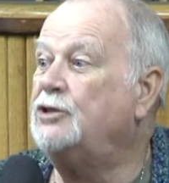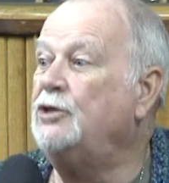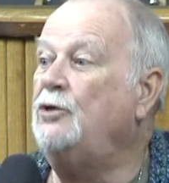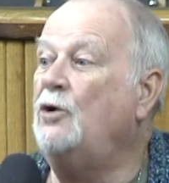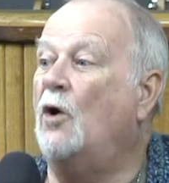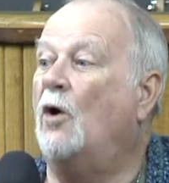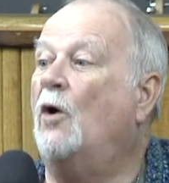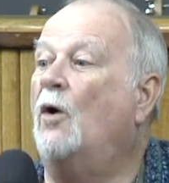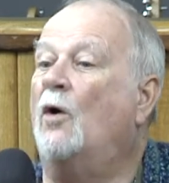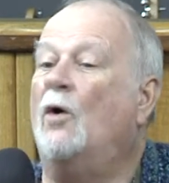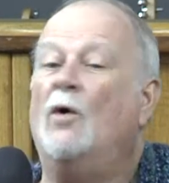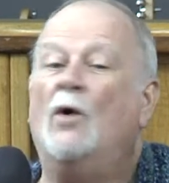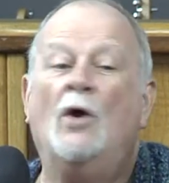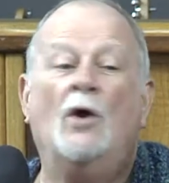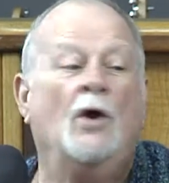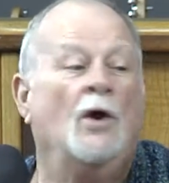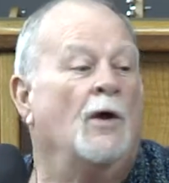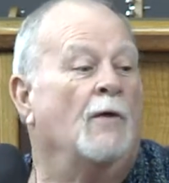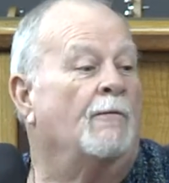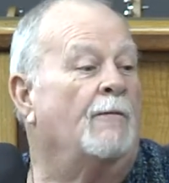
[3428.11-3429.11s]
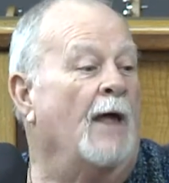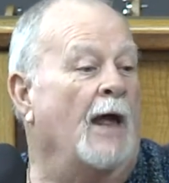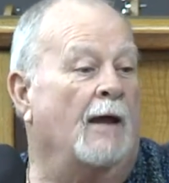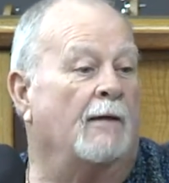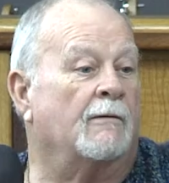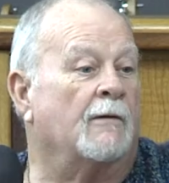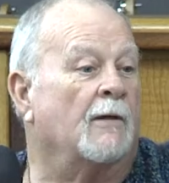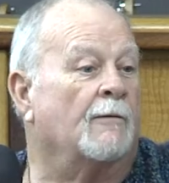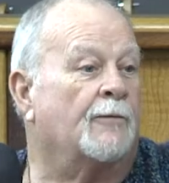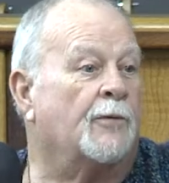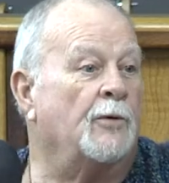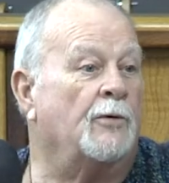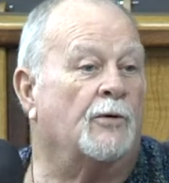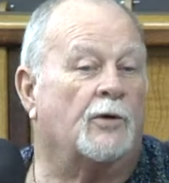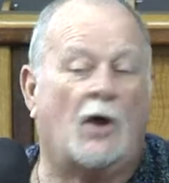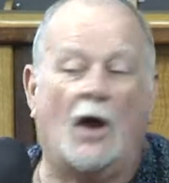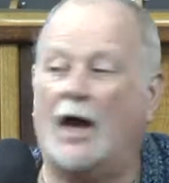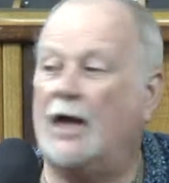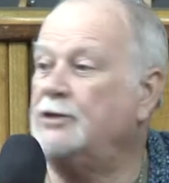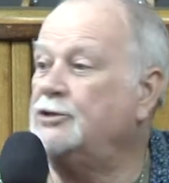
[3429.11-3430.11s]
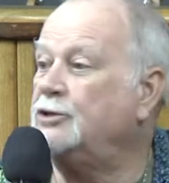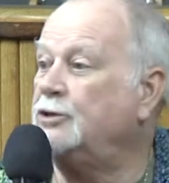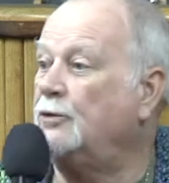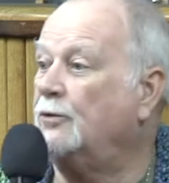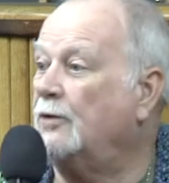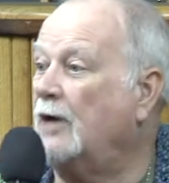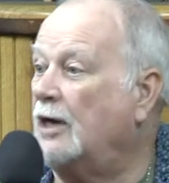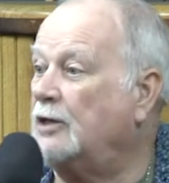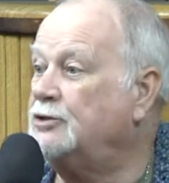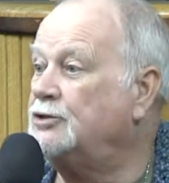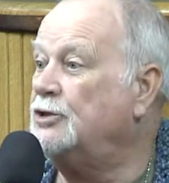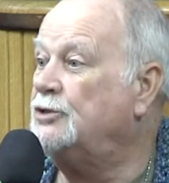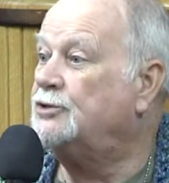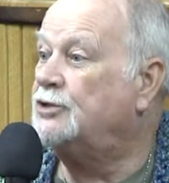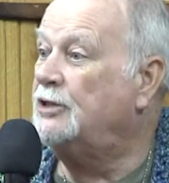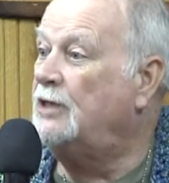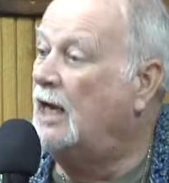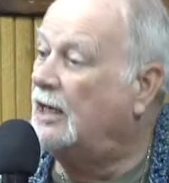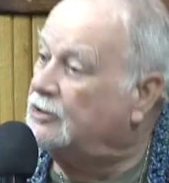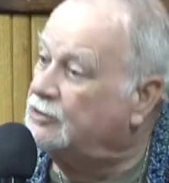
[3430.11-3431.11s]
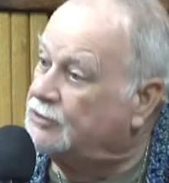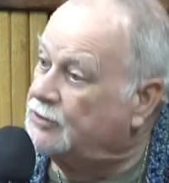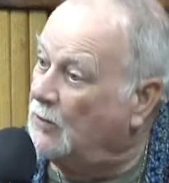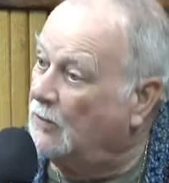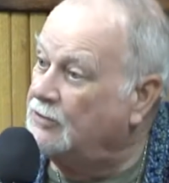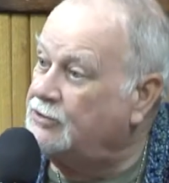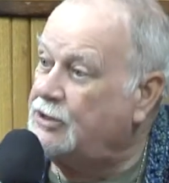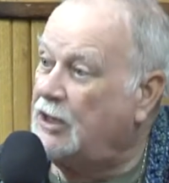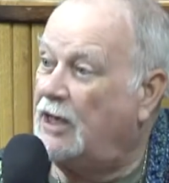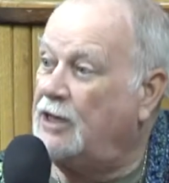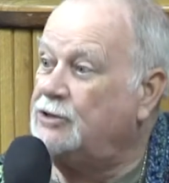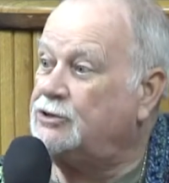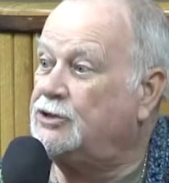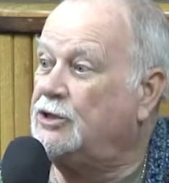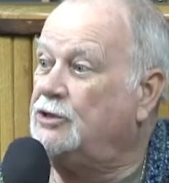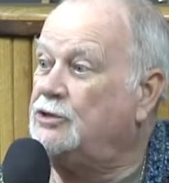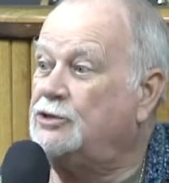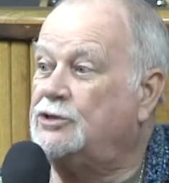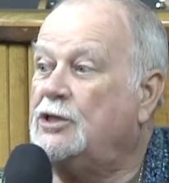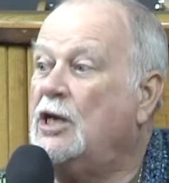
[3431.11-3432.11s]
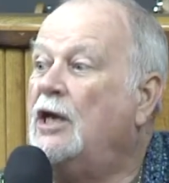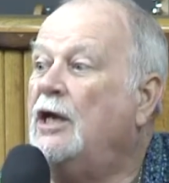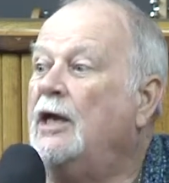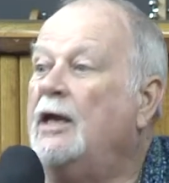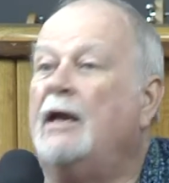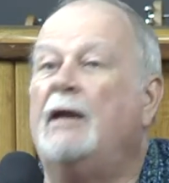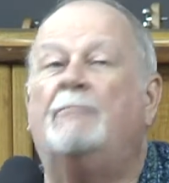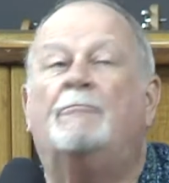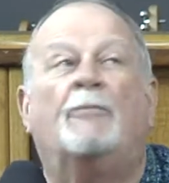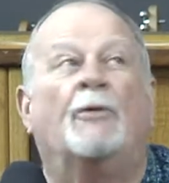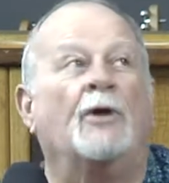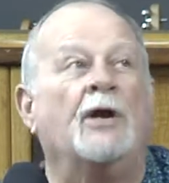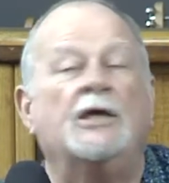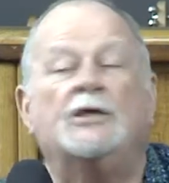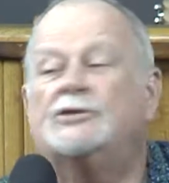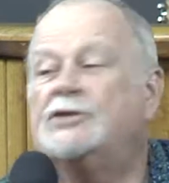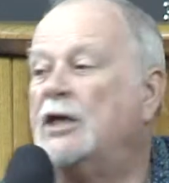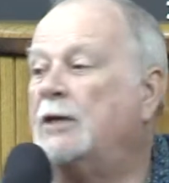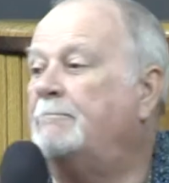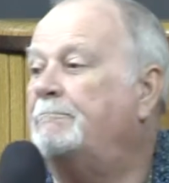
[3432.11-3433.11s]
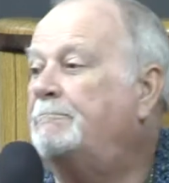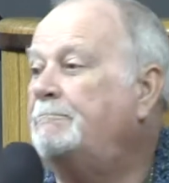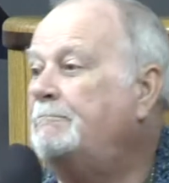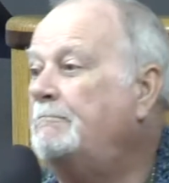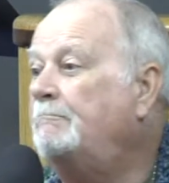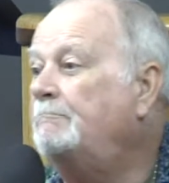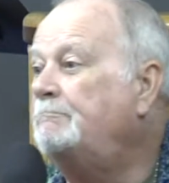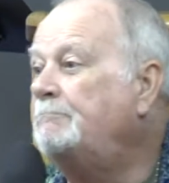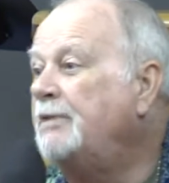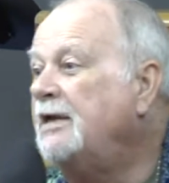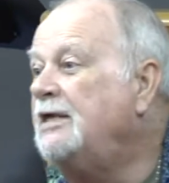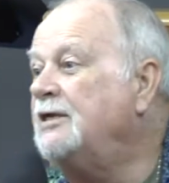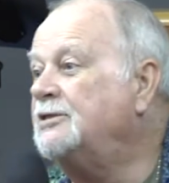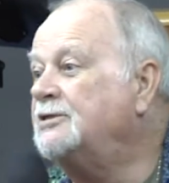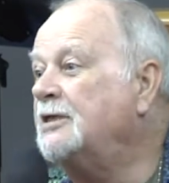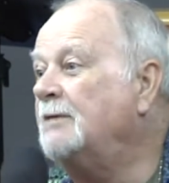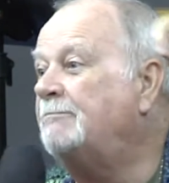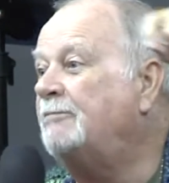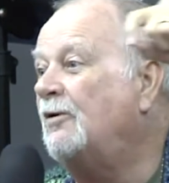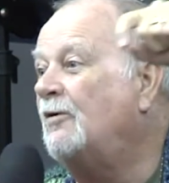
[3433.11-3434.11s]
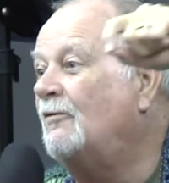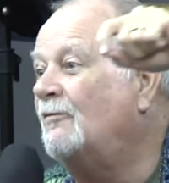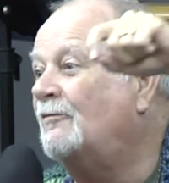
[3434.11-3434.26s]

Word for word: It should comfort because you know that through God's corrections